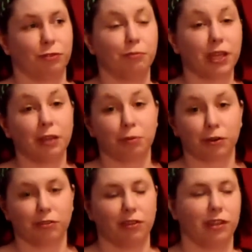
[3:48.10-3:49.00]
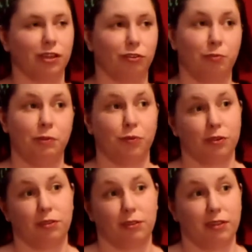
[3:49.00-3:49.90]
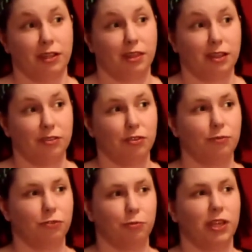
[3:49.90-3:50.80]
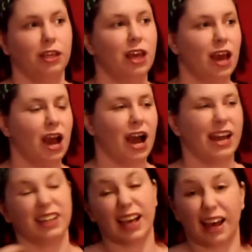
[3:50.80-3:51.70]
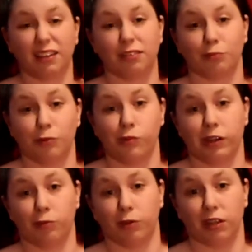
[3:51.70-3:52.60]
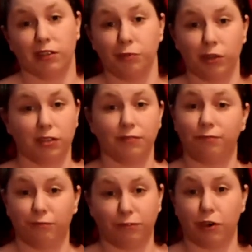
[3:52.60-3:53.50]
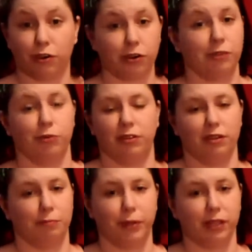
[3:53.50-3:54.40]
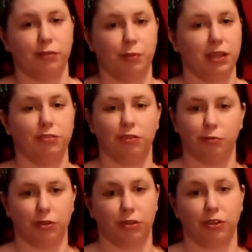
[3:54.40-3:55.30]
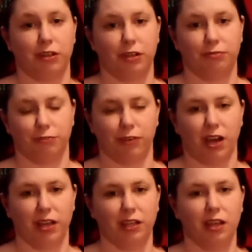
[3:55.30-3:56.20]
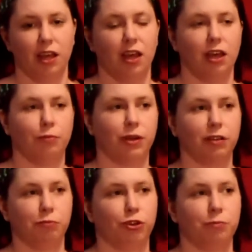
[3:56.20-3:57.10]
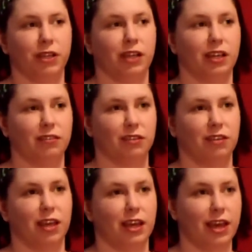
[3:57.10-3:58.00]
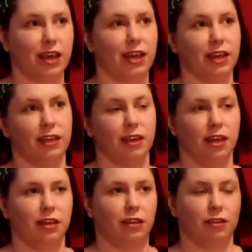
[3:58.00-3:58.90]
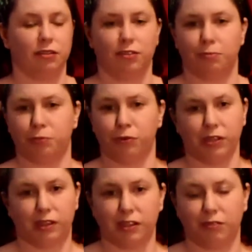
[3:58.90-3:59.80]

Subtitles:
for me personally, other people didn't think so. For me, I had to ask someone where it was. It wasn't far, it wasn't a big space, so it was good enough to find. But it would have been nice to say, hey, point